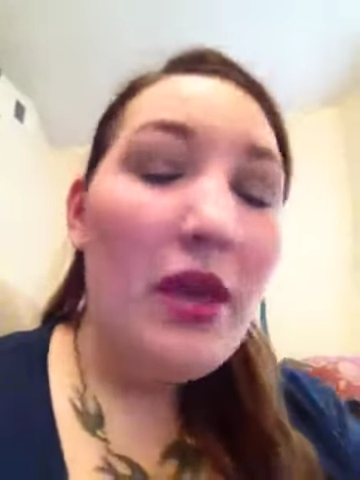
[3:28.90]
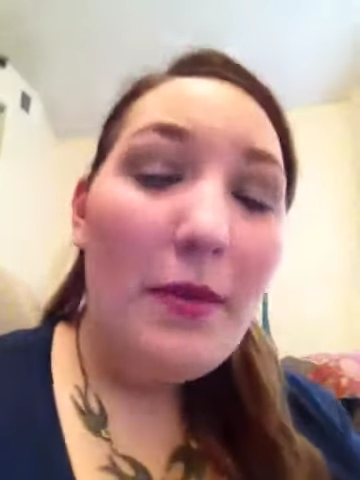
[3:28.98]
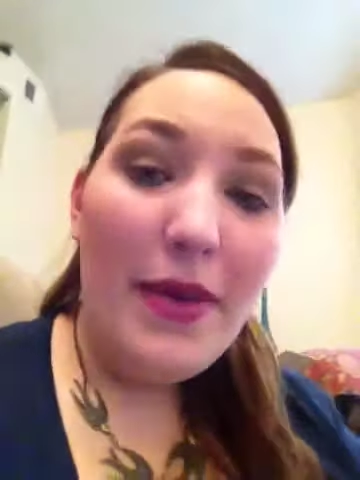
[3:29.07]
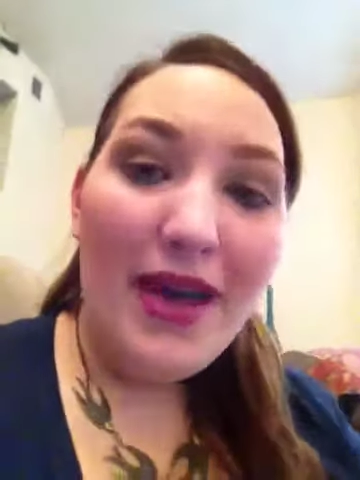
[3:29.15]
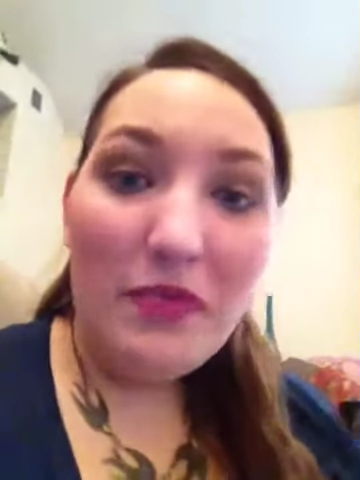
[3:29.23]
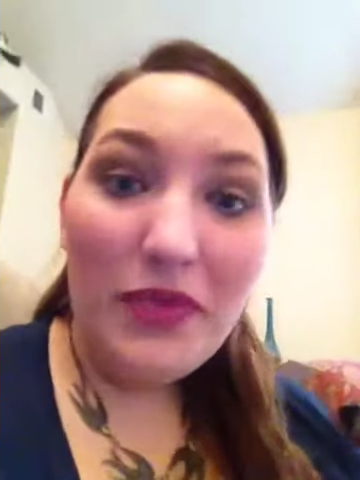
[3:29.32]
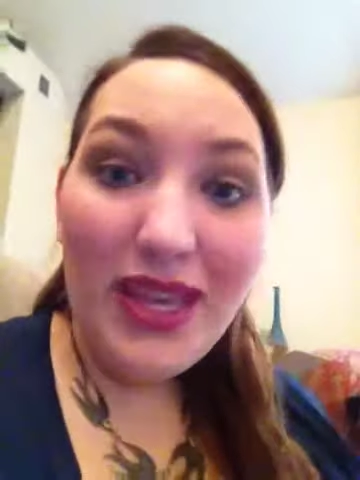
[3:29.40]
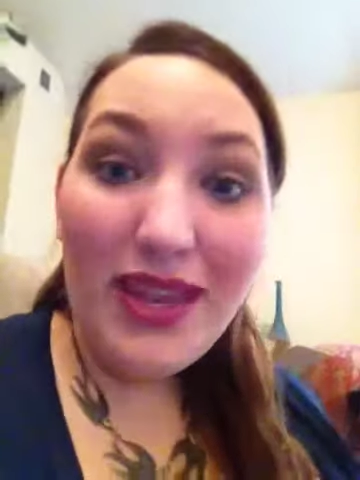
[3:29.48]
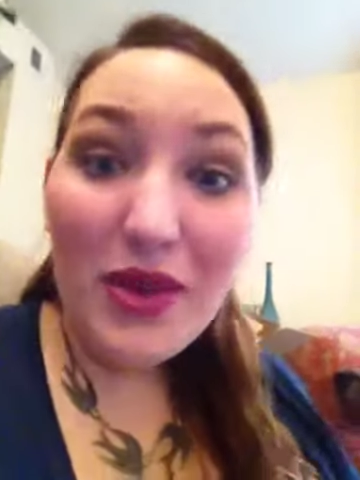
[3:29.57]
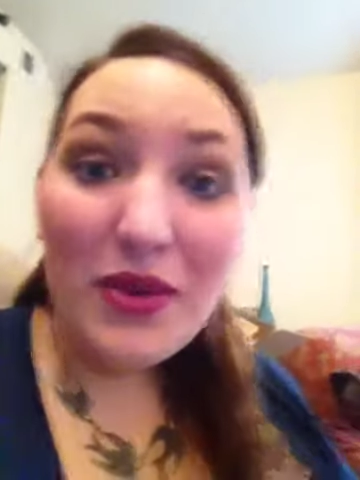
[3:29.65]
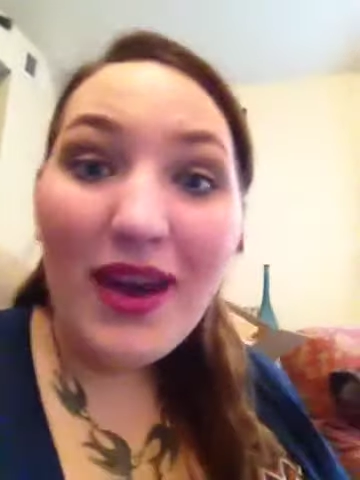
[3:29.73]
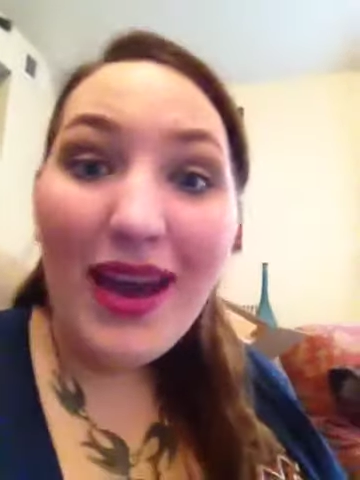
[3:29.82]
But
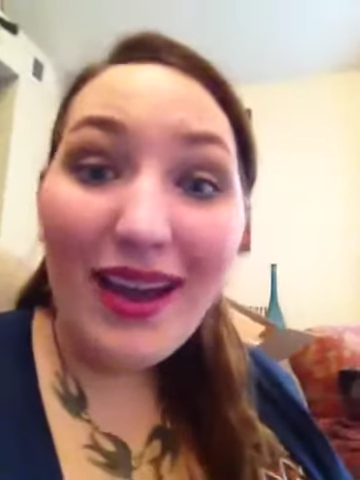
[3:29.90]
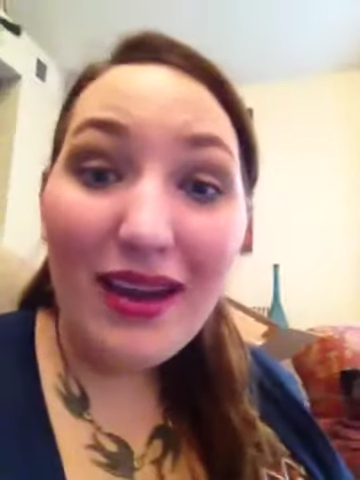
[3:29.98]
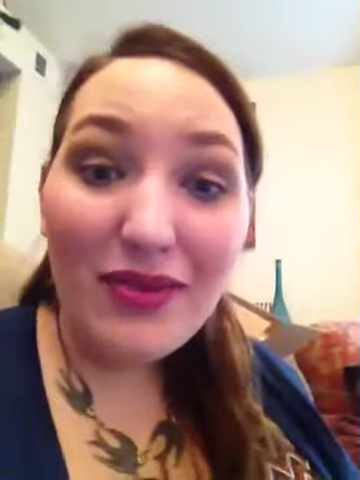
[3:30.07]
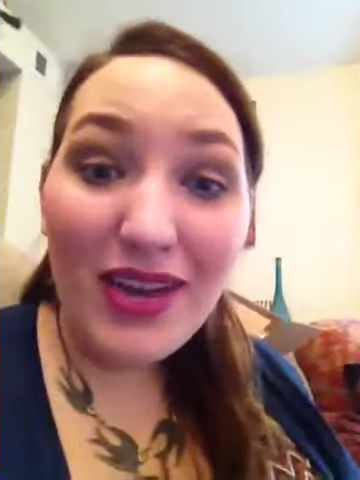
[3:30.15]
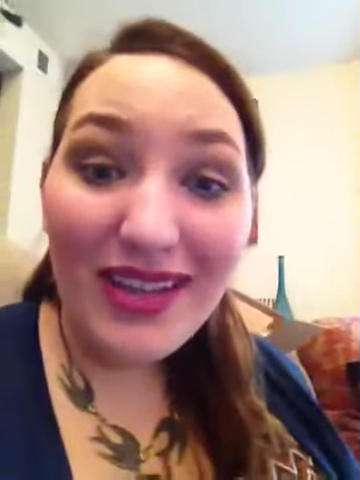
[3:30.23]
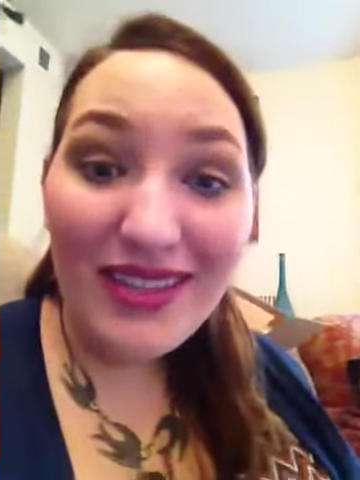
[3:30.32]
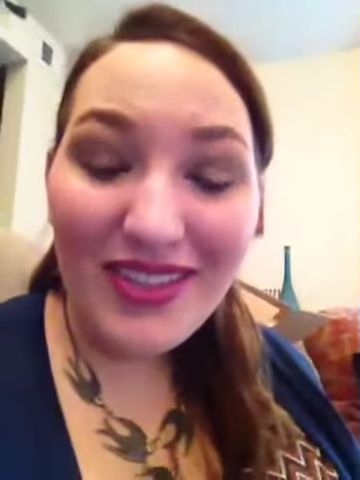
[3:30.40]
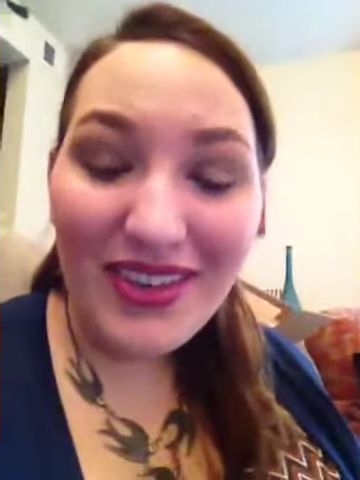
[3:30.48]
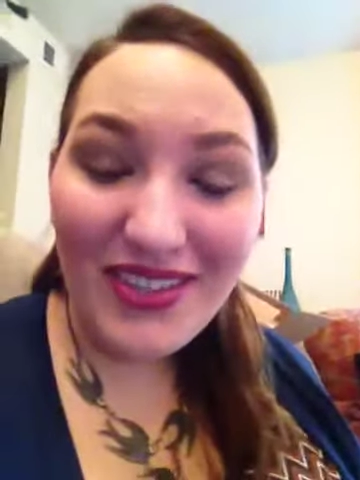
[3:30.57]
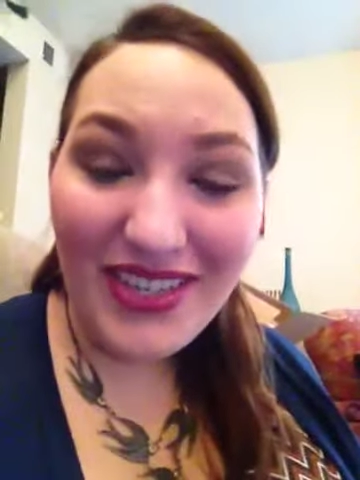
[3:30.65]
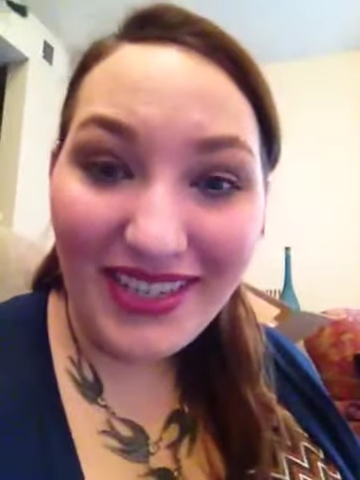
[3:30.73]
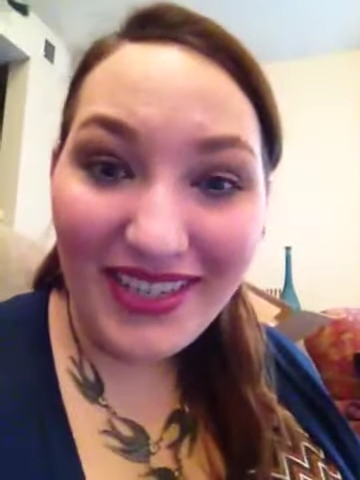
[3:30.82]
anywho, I gotta run, so I'll
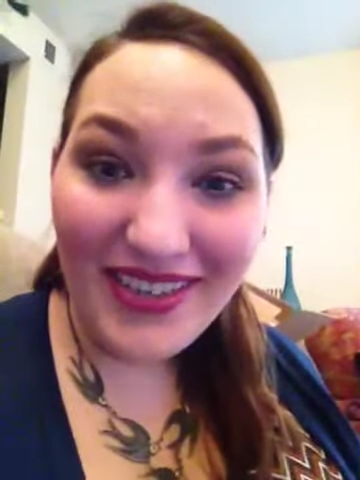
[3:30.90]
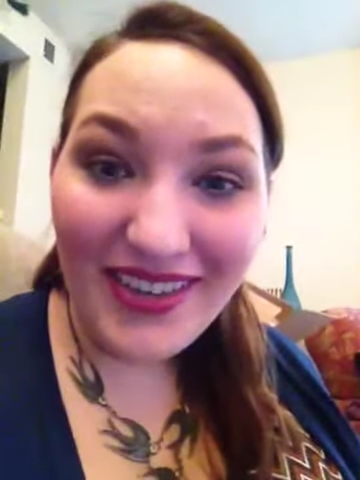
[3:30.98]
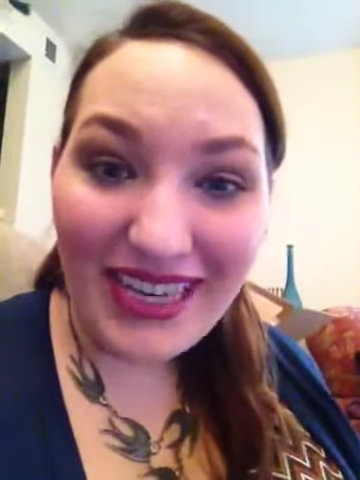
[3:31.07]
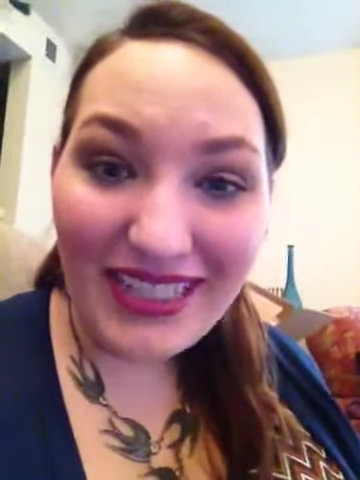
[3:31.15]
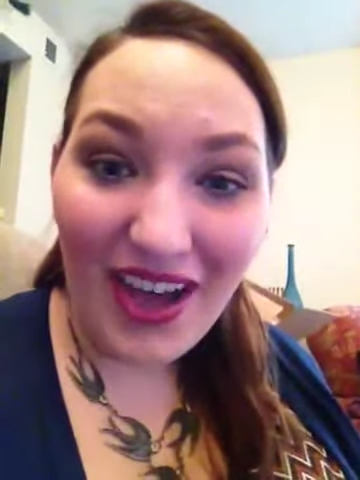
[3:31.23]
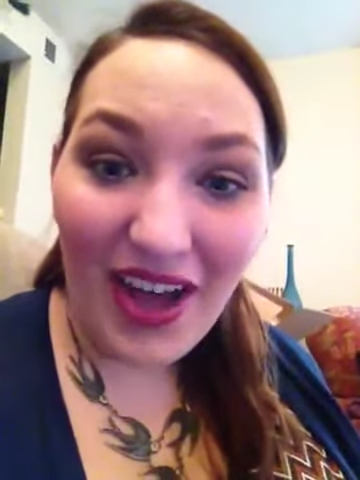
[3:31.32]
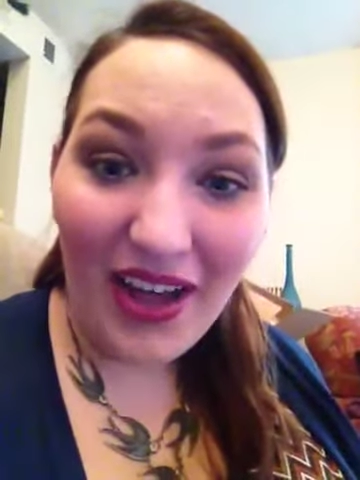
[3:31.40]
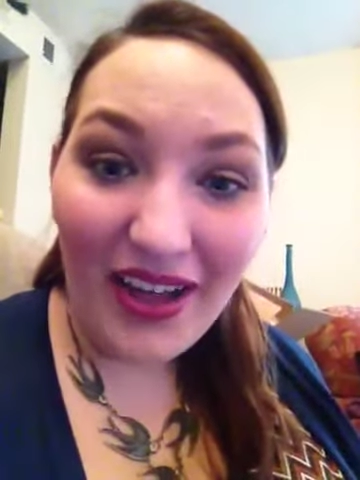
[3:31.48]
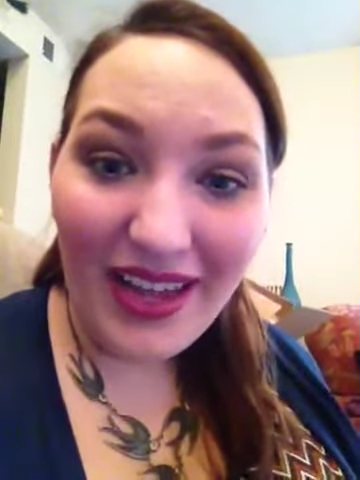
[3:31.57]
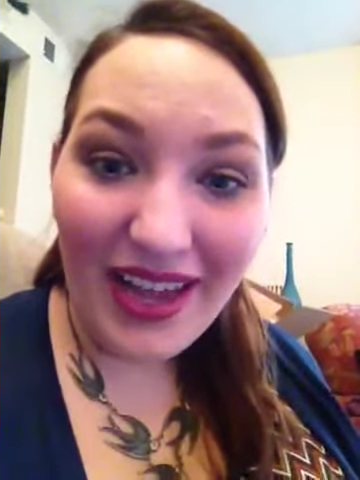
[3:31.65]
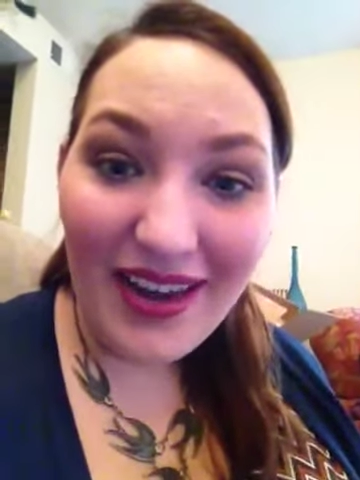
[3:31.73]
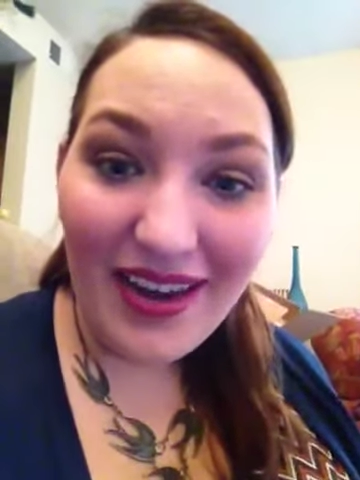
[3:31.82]
talk to you guys all
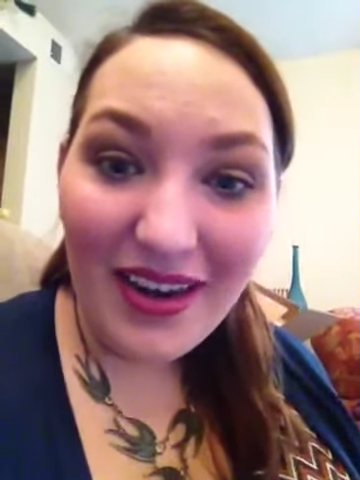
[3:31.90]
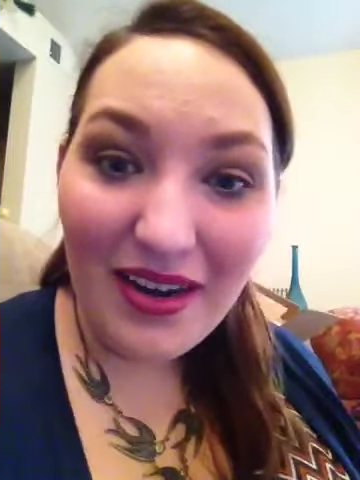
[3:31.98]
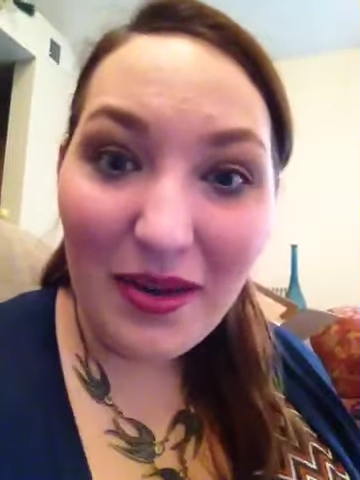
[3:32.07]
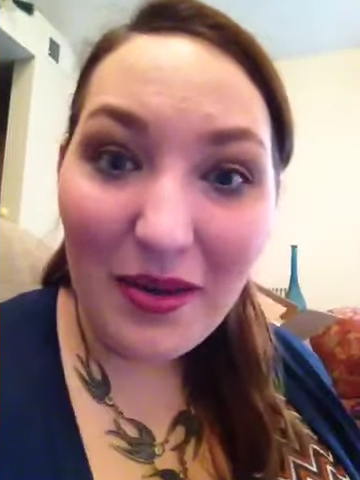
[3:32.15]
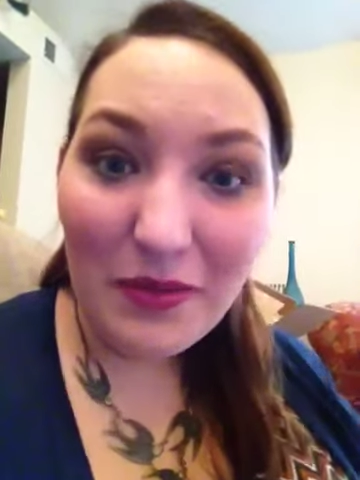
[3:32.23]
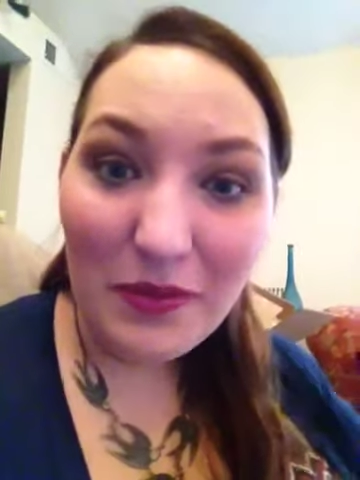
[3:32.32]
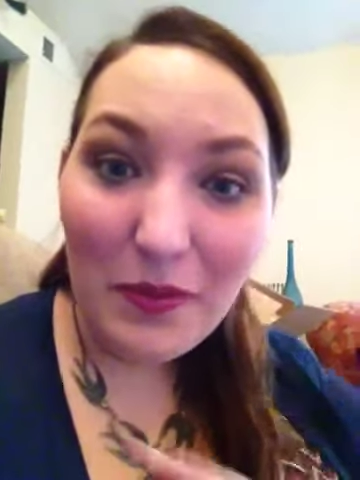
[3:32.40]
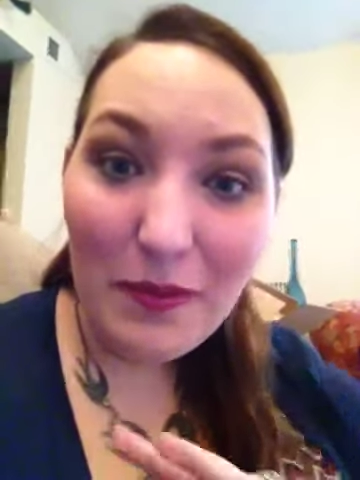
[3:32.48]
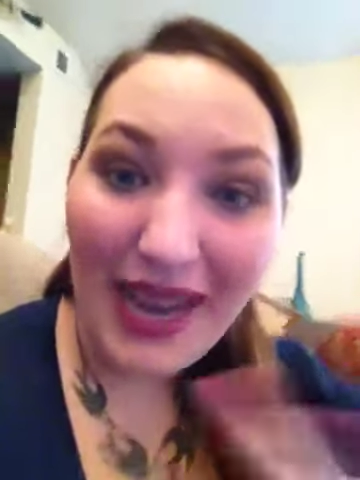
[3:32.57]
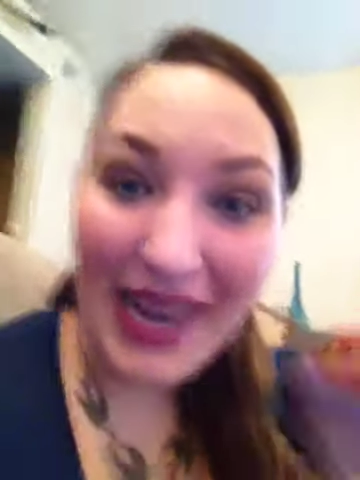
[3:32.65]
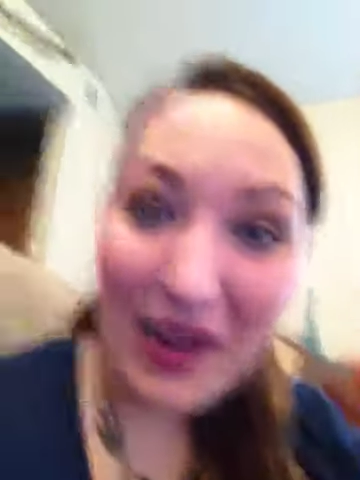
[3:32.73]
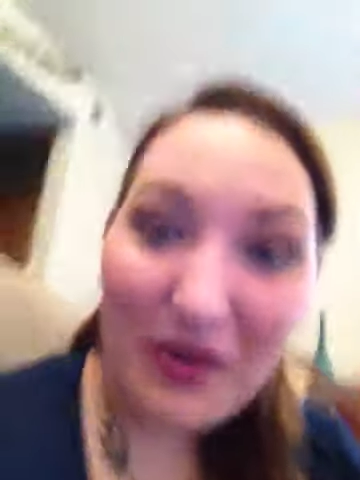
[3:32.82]
later.
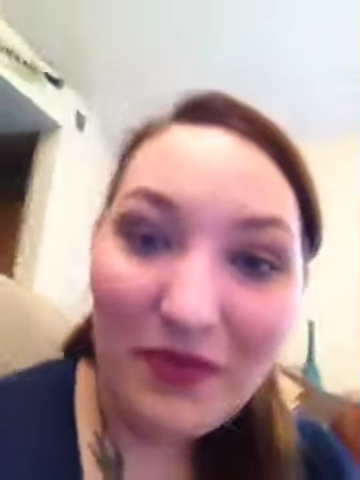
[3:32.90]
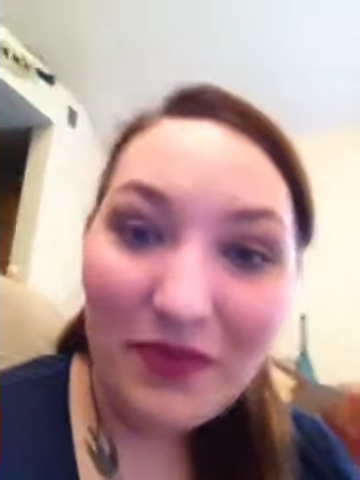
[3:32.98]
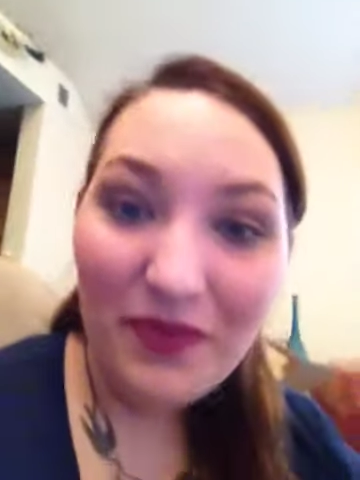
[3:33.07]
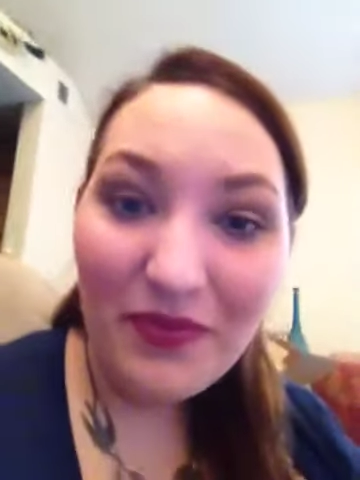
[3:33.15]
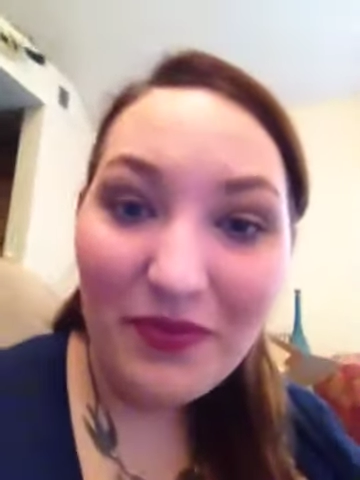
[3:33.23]
Bye now.